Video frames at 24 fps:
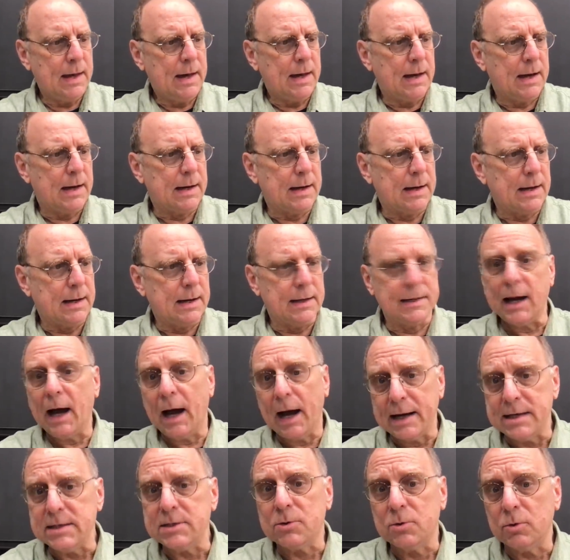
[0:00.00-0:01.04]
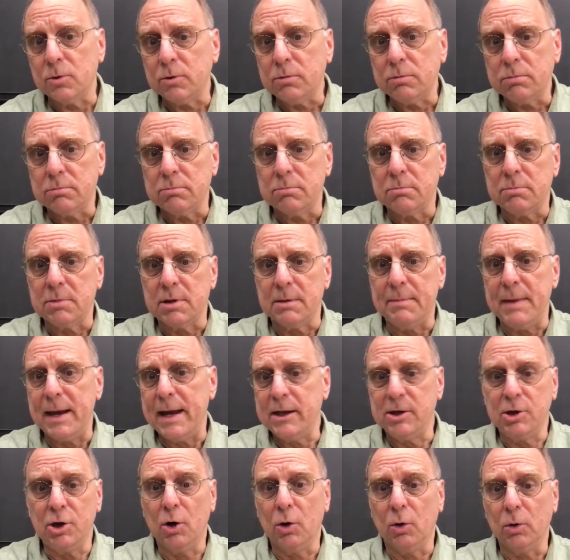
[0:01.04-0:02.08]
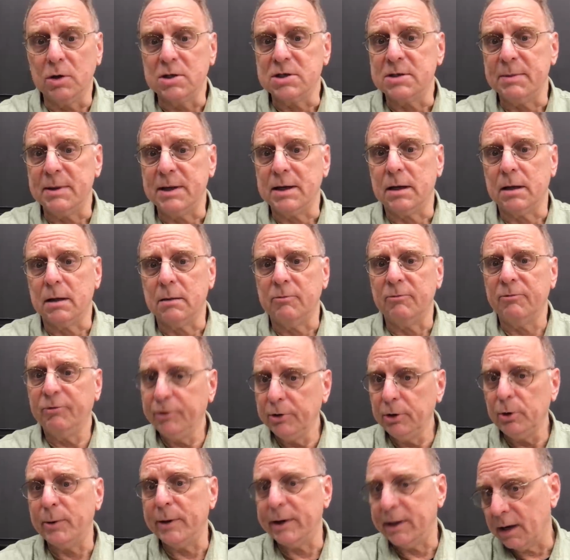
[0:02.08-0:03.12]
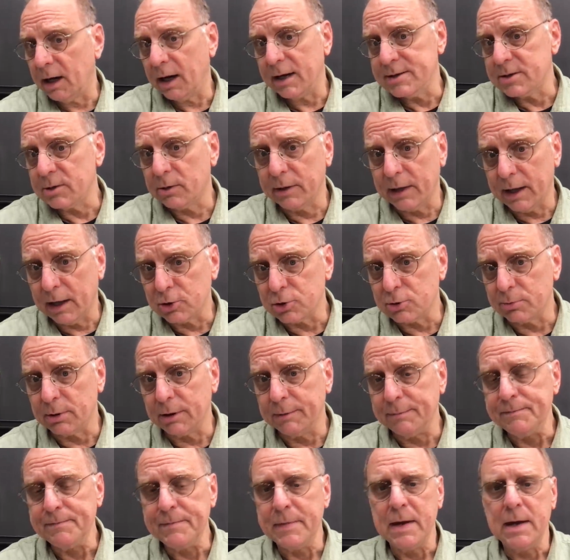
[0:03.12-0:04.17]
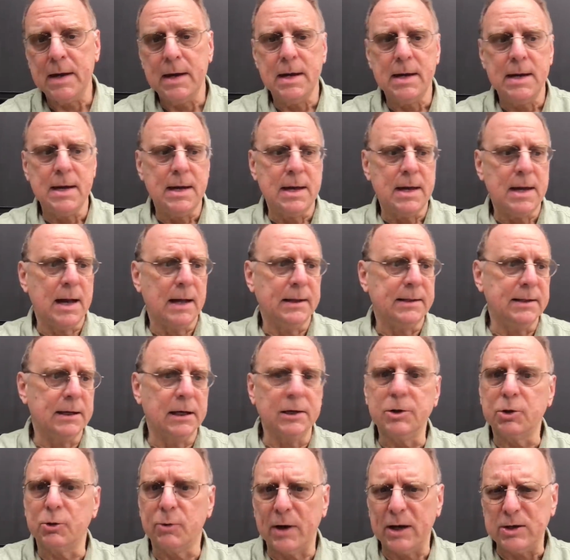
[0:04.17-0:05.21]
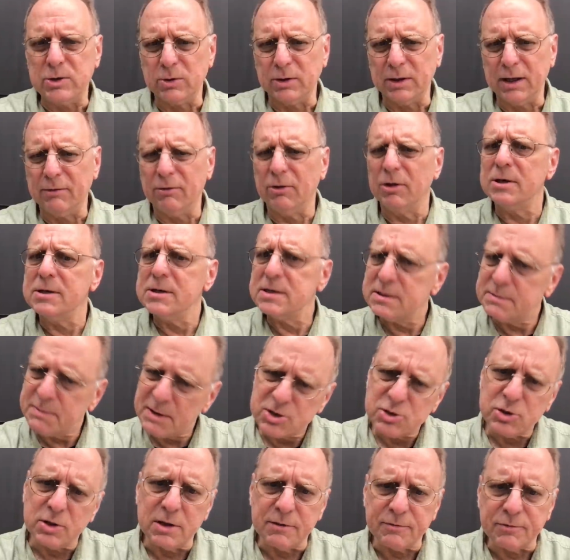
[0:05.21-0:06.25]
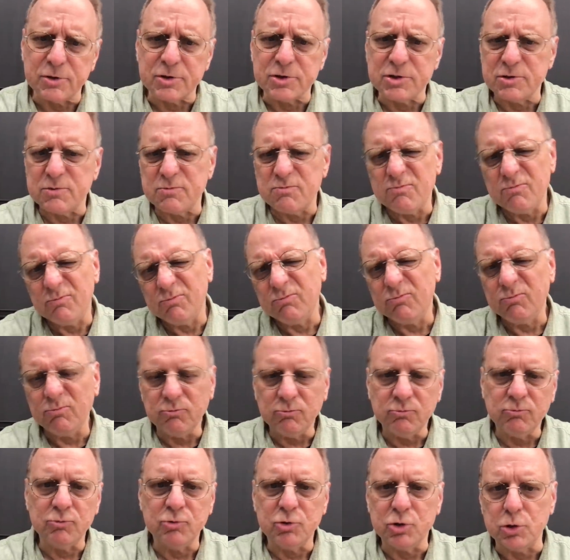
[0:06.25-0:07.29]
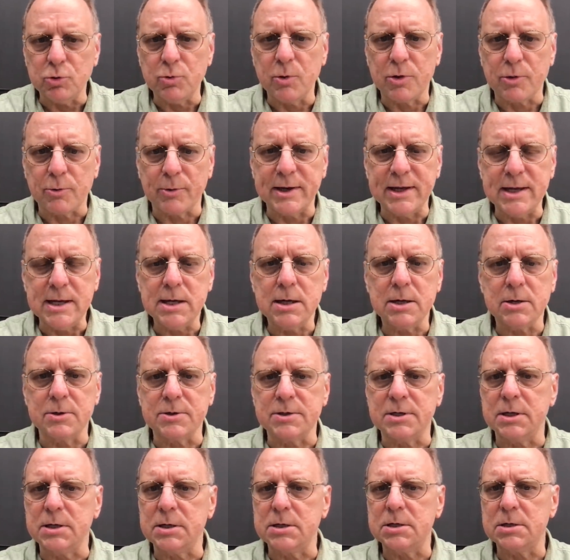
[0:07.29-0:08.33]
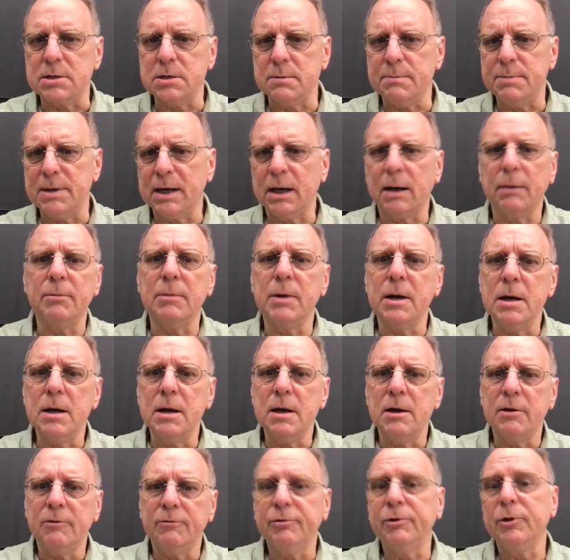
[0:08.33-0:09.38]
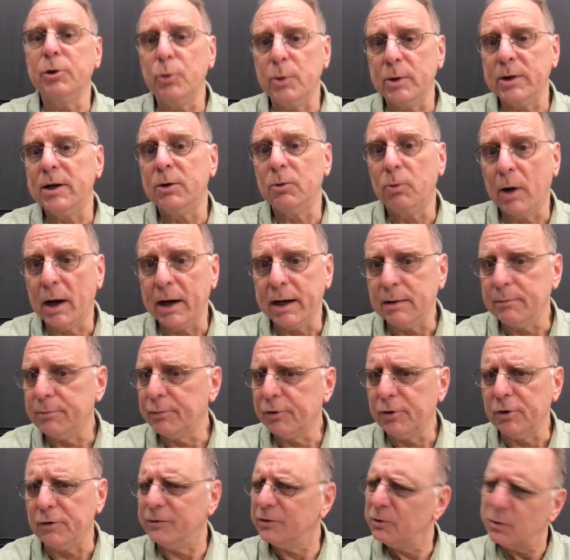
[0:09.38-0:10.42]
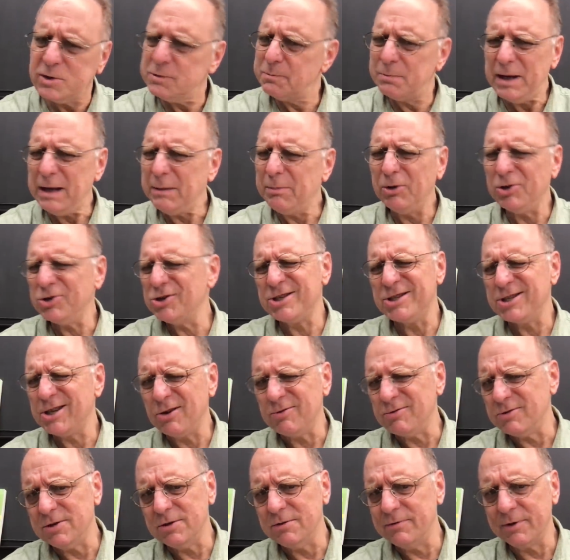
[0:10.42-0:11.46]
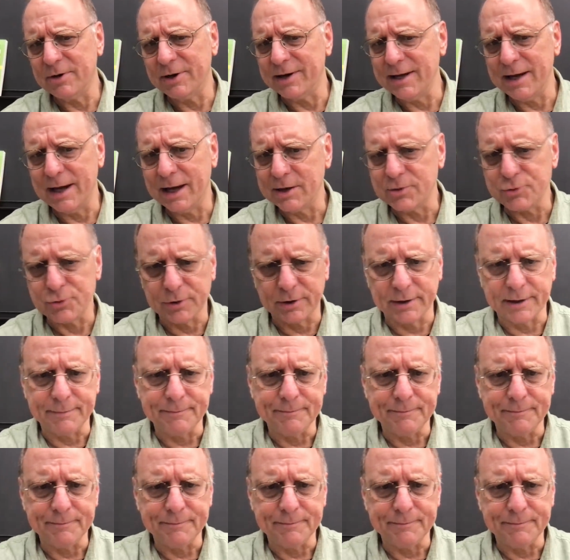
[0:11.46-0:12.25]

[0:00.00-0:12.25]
Uh, in high school, the main goal is to become fluent in high school algebra. At the undergraduate level, especially the first mm, two or three years, is to become fluent at writing proofs, which people just don't do very naturally.